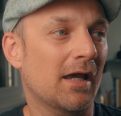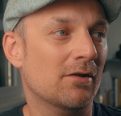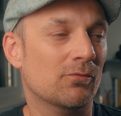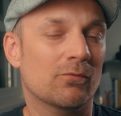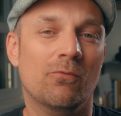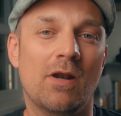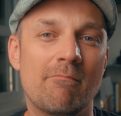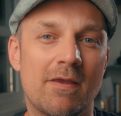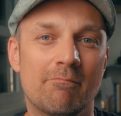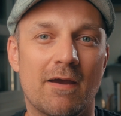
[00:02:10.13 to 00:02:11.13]
And what I
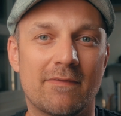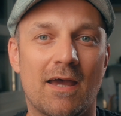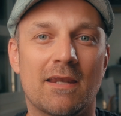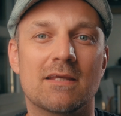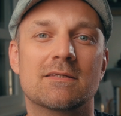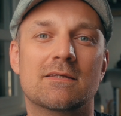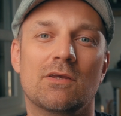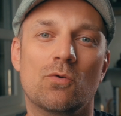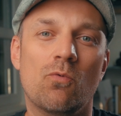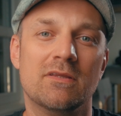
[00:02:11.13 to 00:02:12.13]
mean by that is
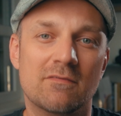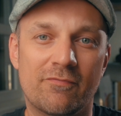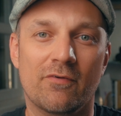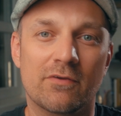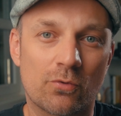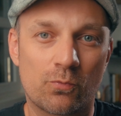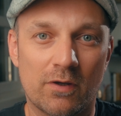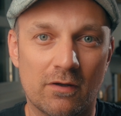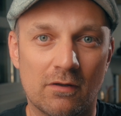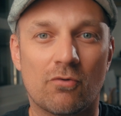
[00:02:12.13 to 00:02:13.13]
you want to fill your
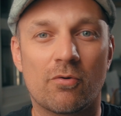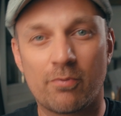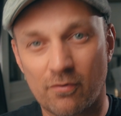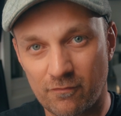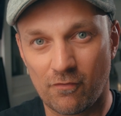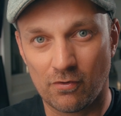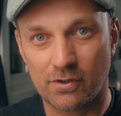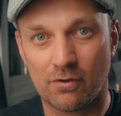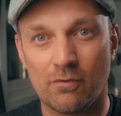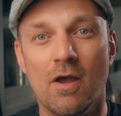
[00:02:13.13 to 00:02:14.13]
reel or
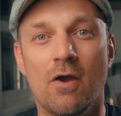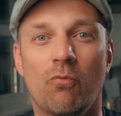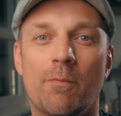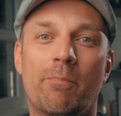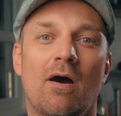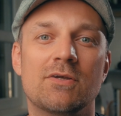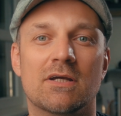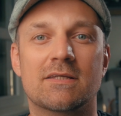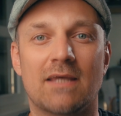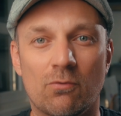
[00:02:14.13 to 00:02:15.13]
portfolio with
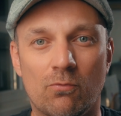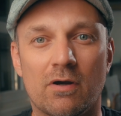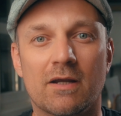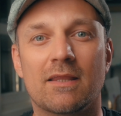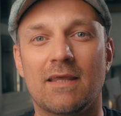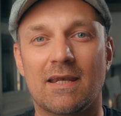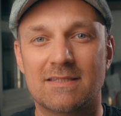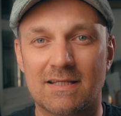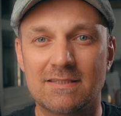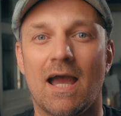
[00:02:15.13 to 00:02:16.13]
projects and work that
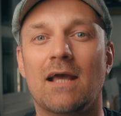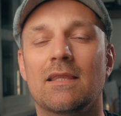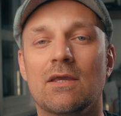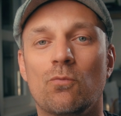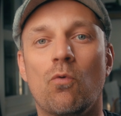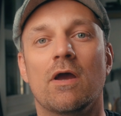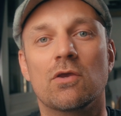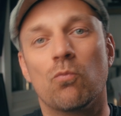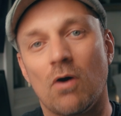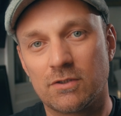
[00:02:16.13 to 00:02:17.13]
is exactly what
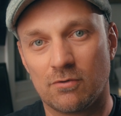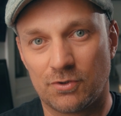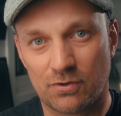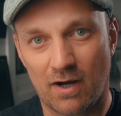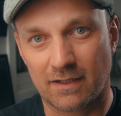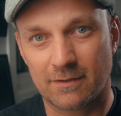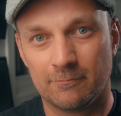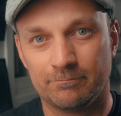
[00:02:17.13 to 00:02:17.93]
you want to attract.